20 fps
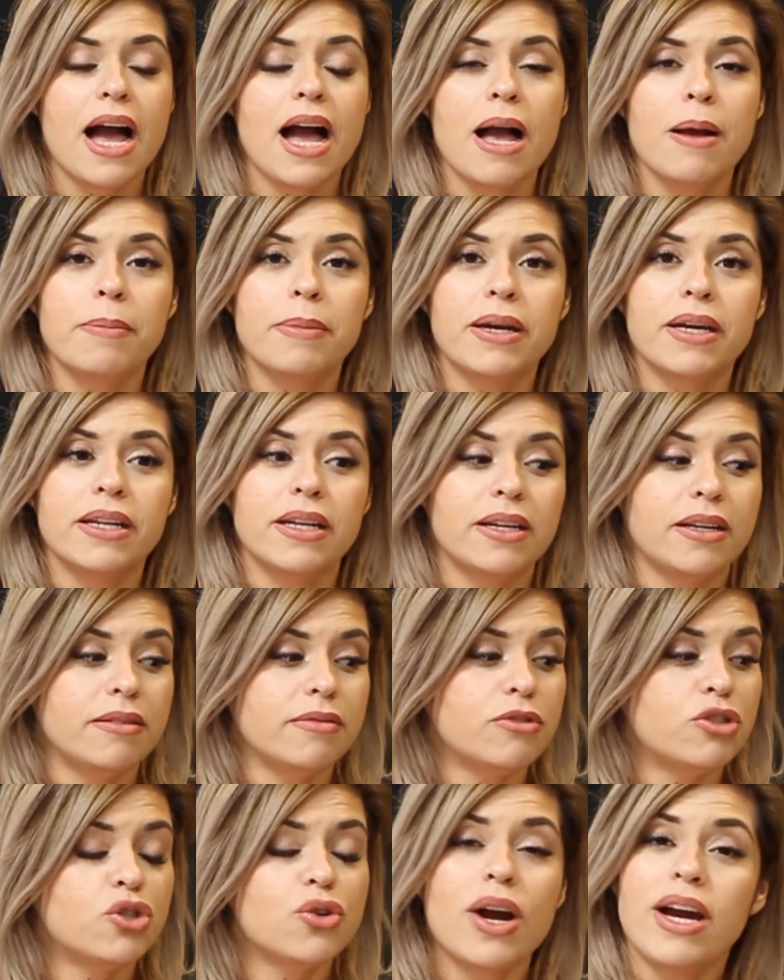I'm going
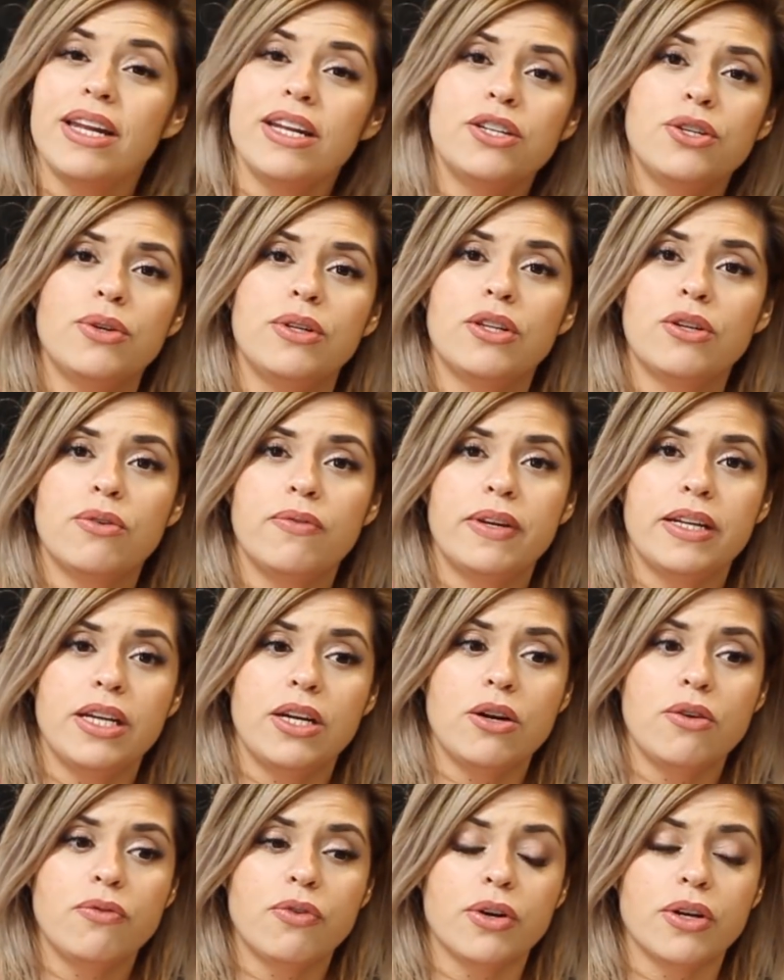to try to do a little
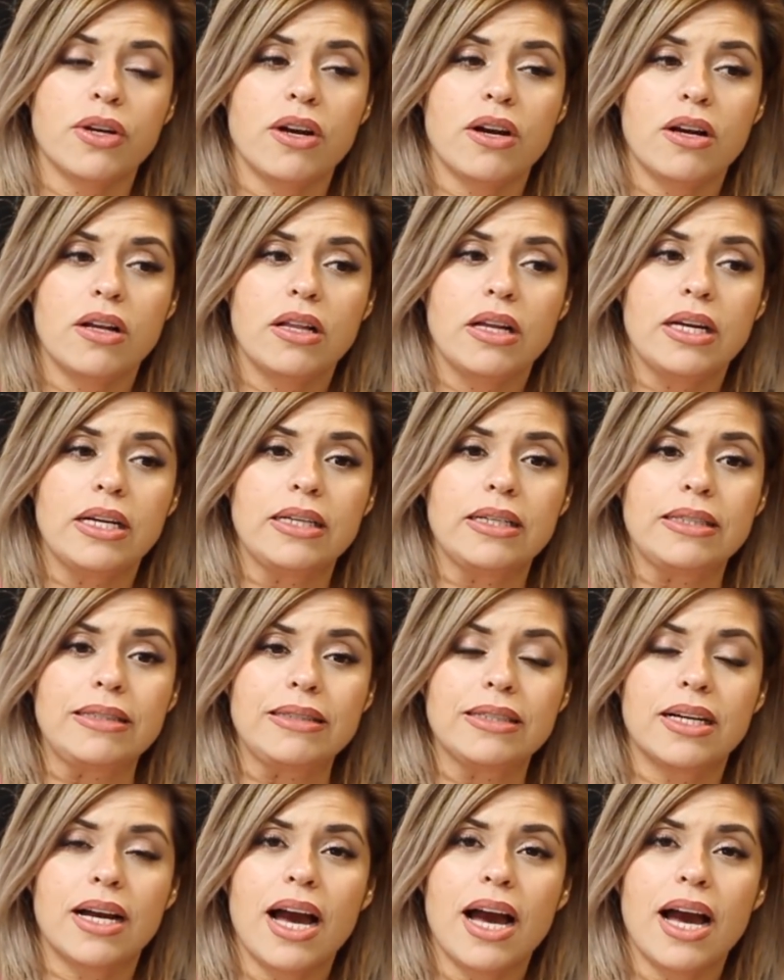video for y'all,